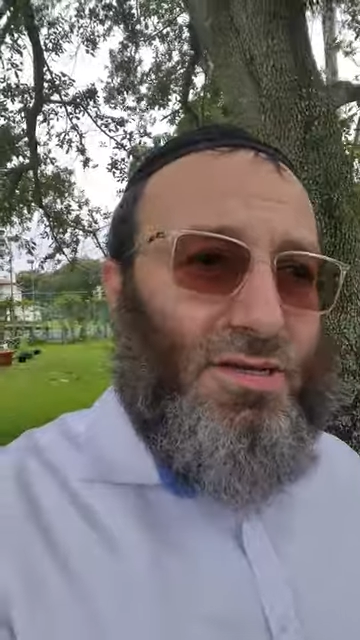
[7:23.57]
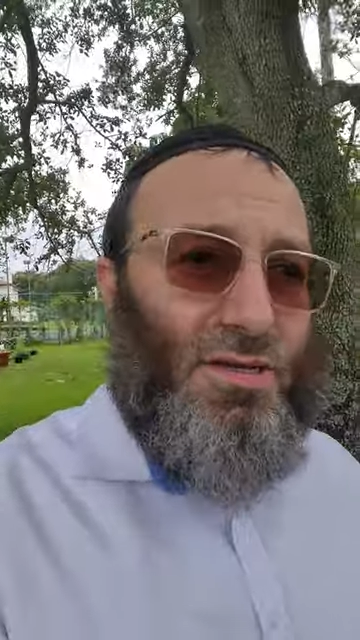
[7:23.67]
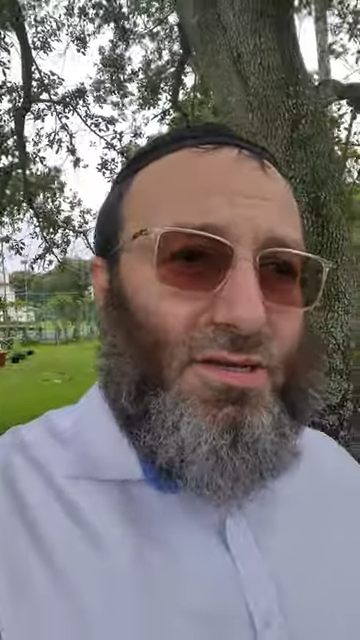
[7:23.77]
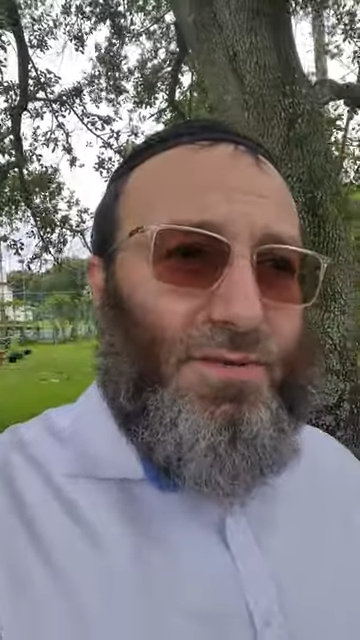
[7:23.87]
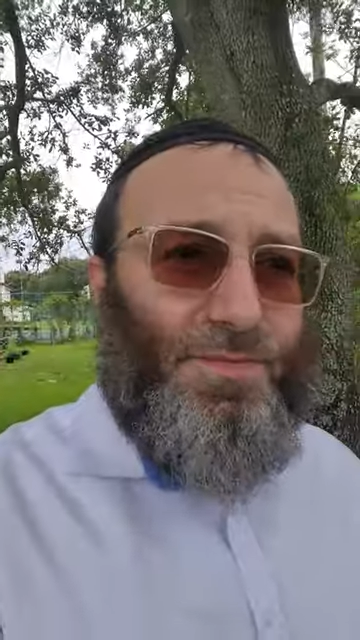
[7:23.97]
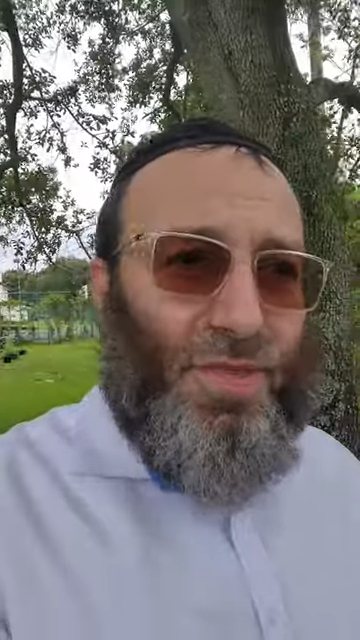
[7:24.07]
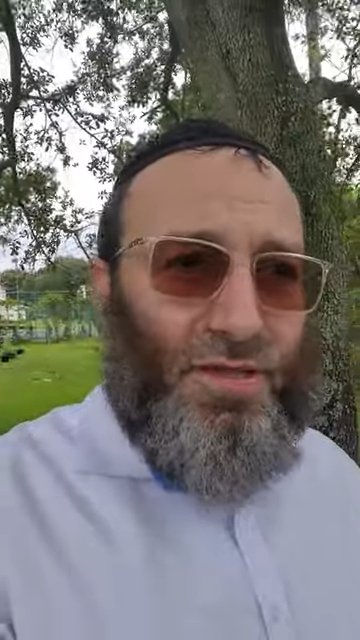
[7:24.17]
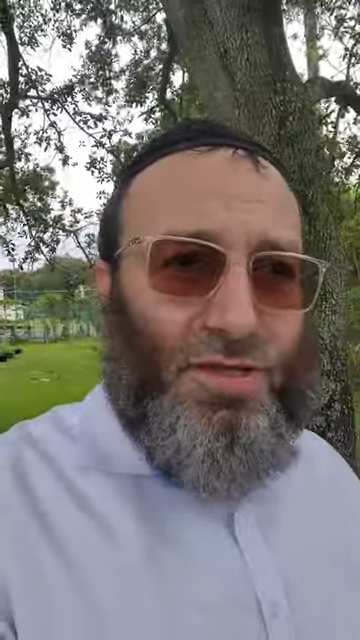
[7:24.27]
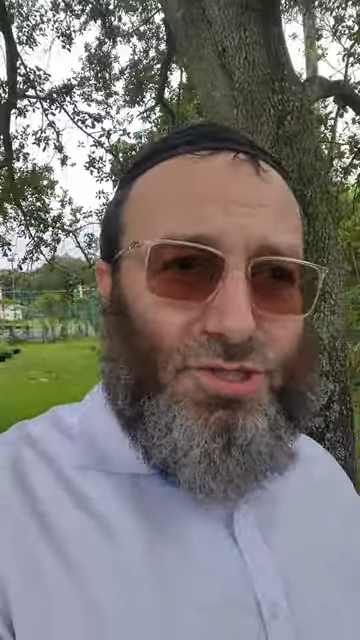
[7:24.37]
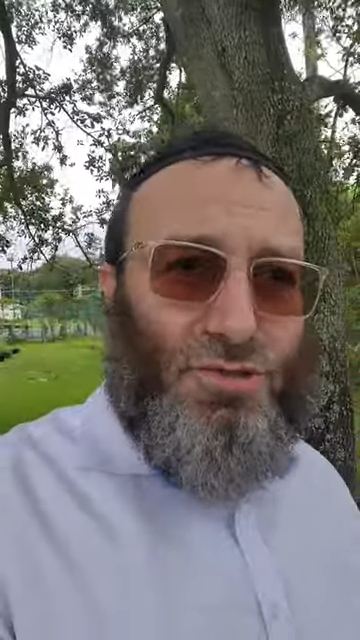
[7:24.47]

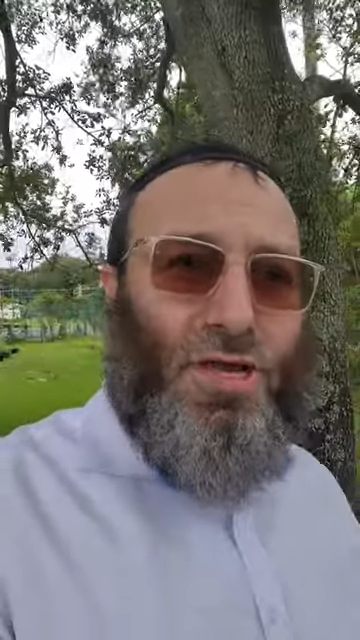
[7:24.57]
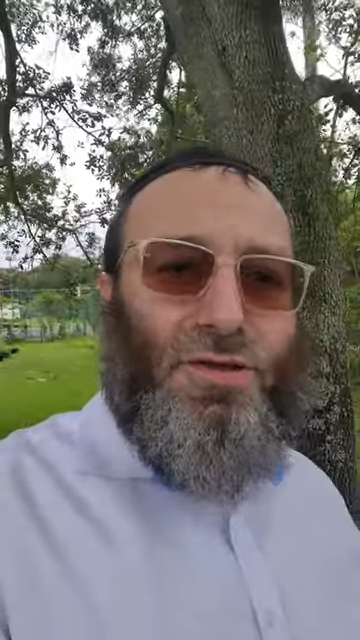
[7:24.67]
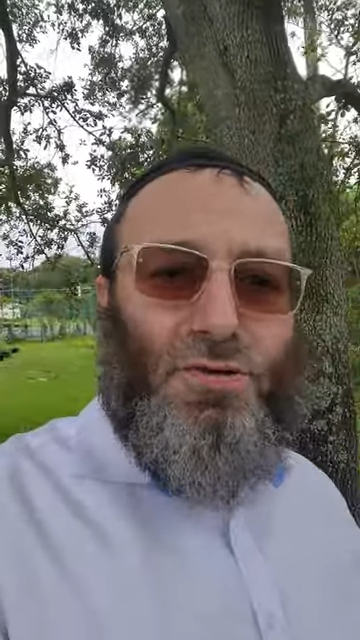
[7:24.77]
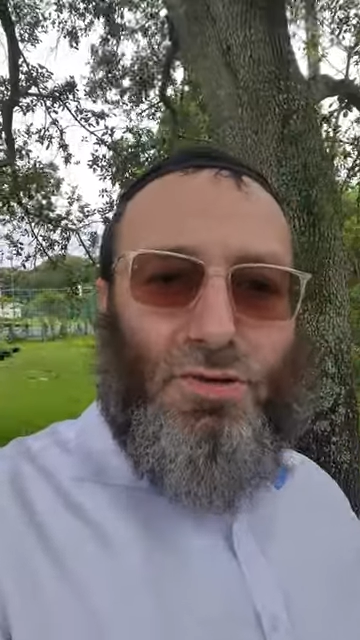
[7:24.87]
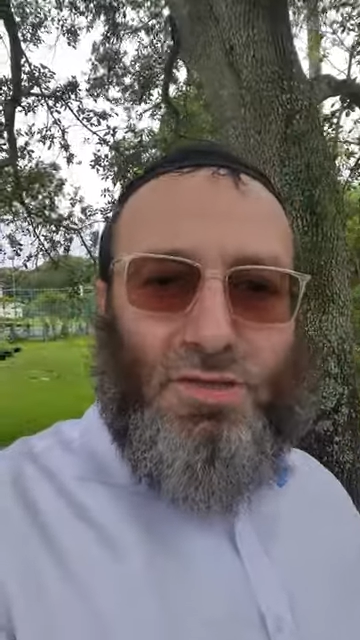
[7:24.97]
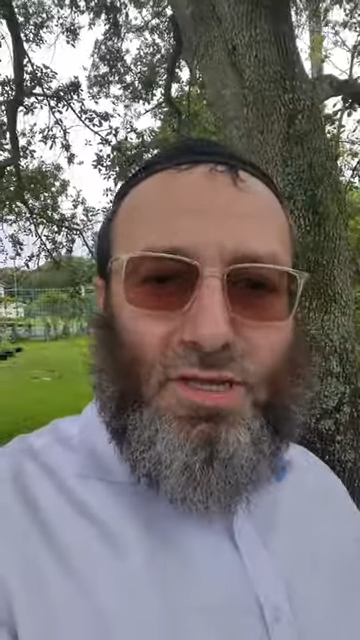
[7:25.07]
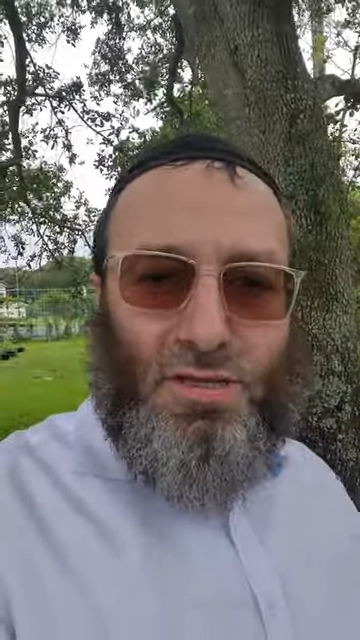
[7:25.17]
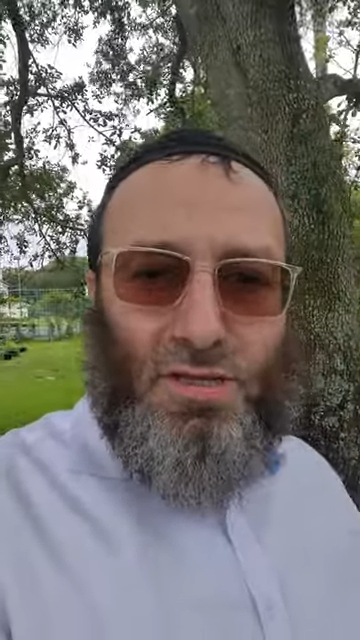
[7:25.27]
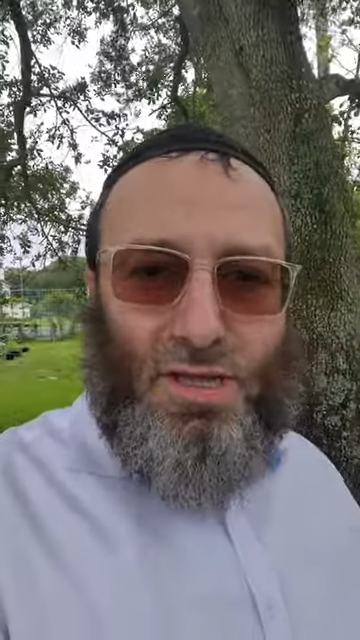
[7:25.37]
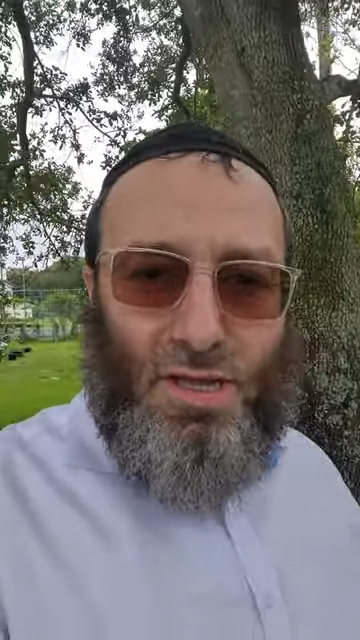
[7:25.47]
in the Shulchan Aruch
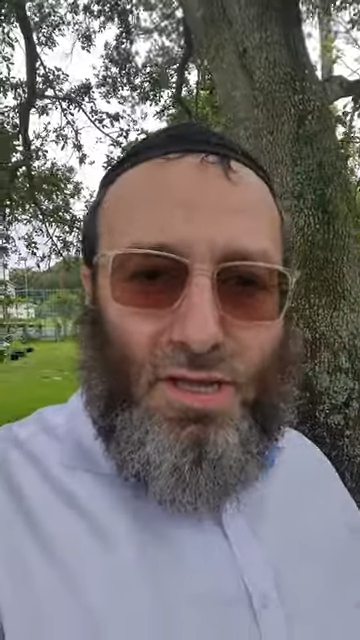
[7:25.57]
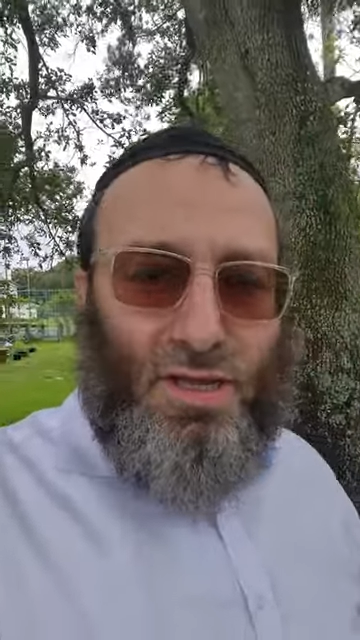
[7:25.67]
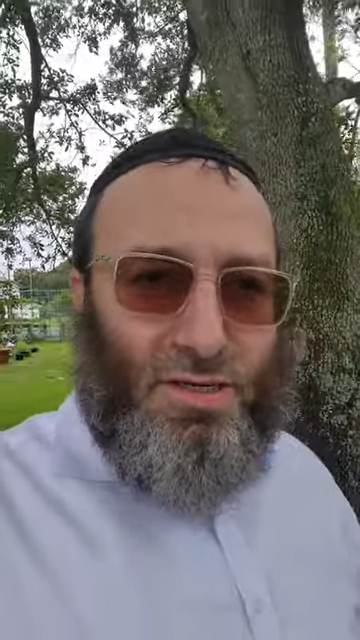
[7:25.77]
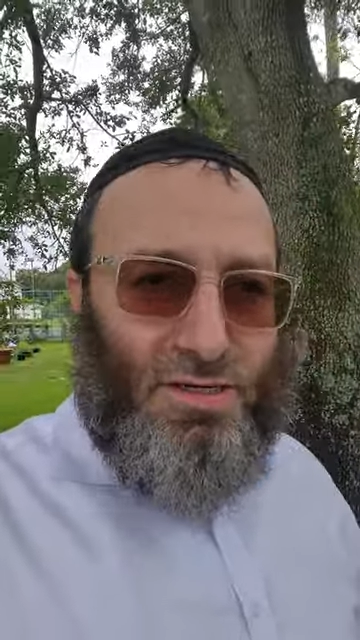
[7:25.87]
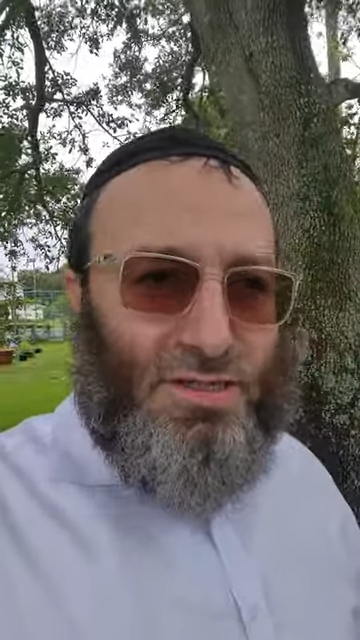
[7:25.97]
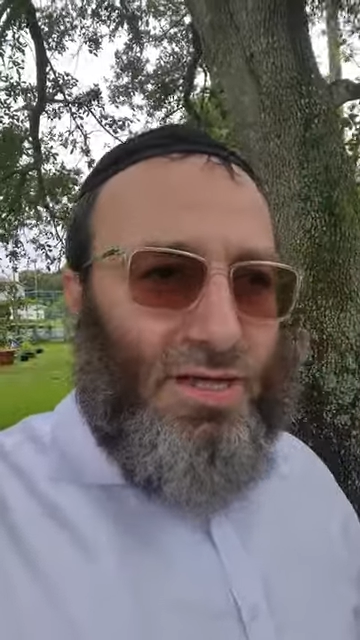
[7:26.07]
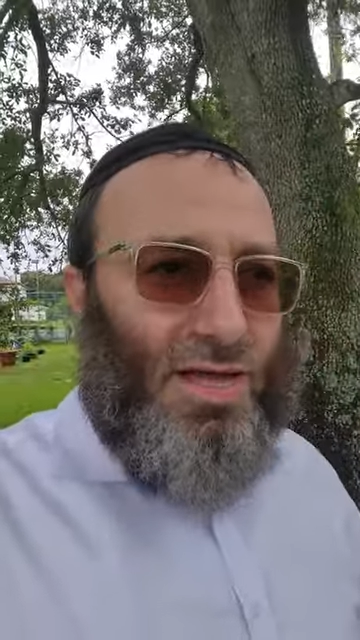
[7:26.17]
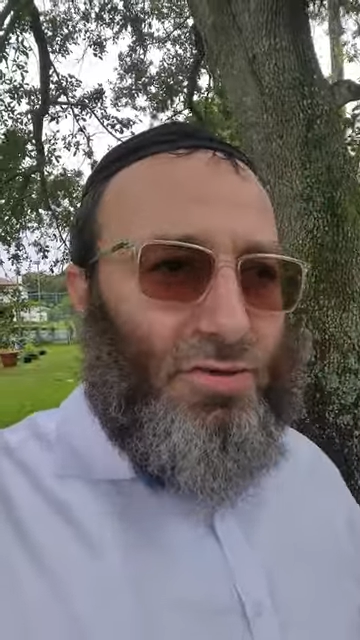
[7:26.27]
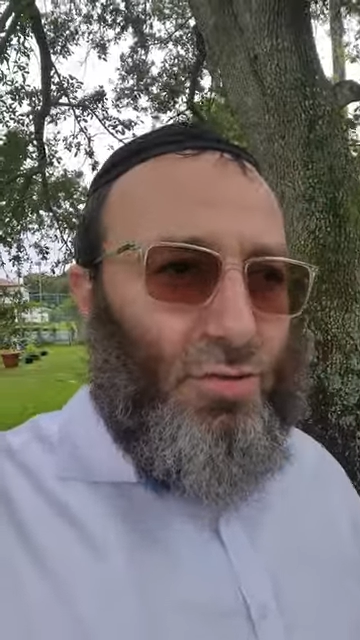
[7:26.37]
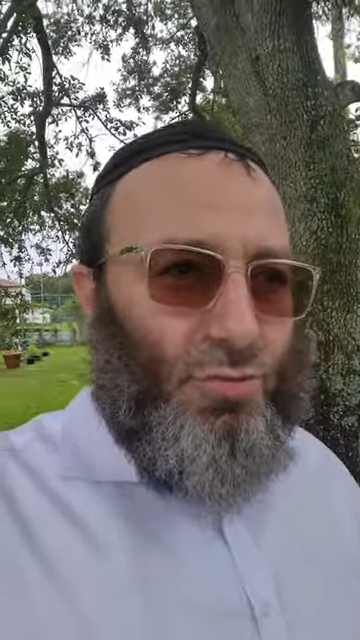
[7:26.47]
that it is
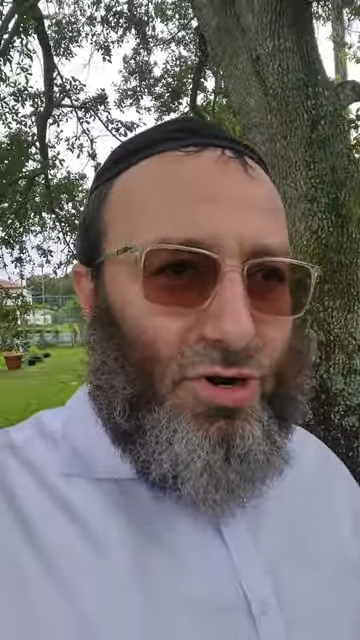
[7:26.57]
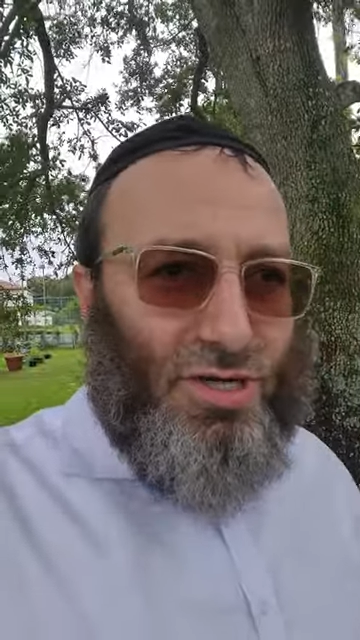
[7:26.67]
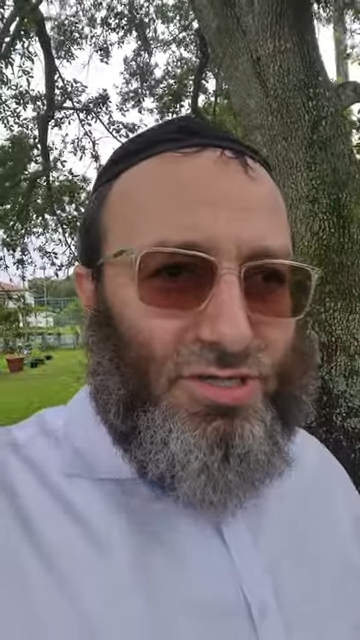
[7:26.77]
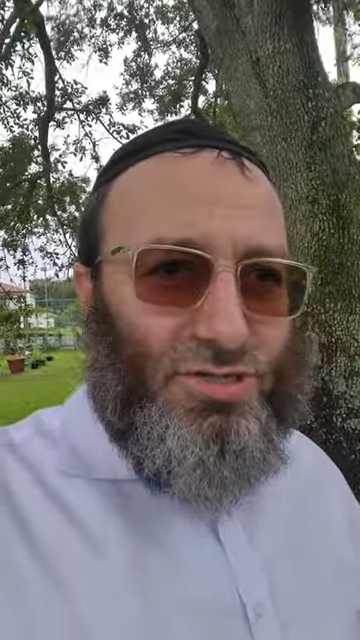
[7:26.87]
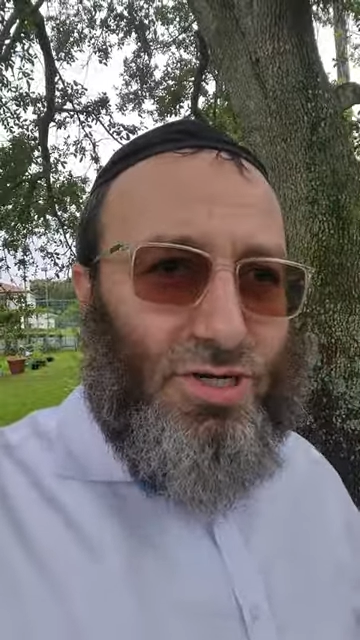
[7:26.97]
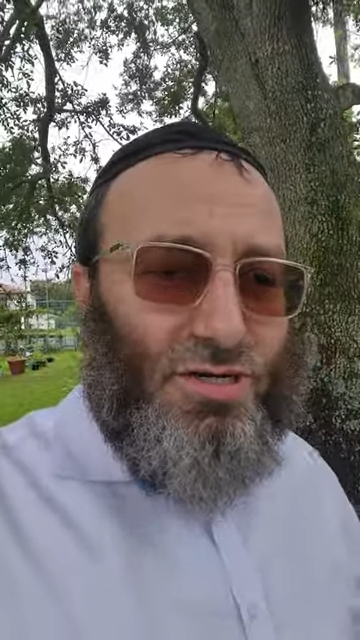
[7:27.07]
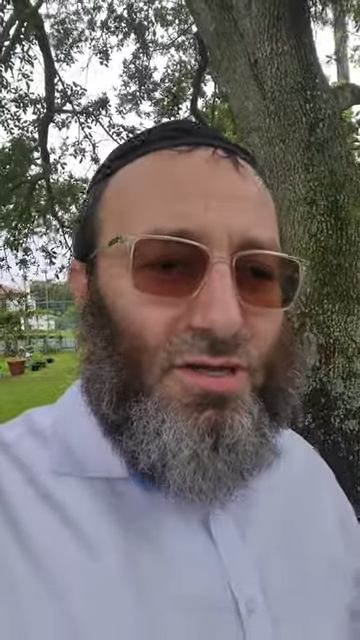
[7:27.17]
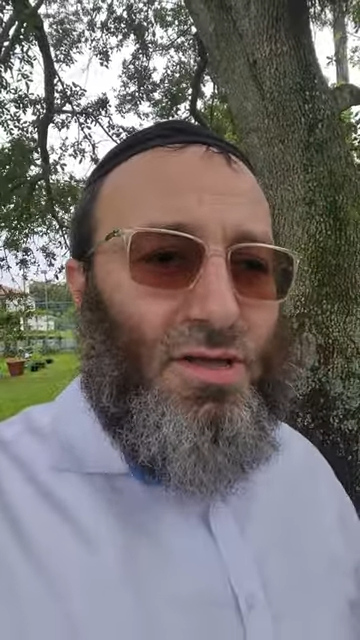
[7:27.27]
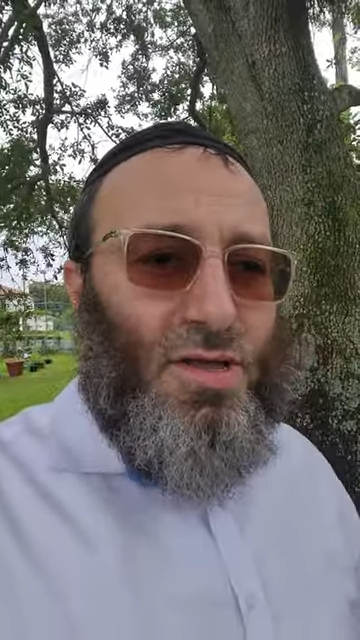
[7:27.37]
allowed to prostrate,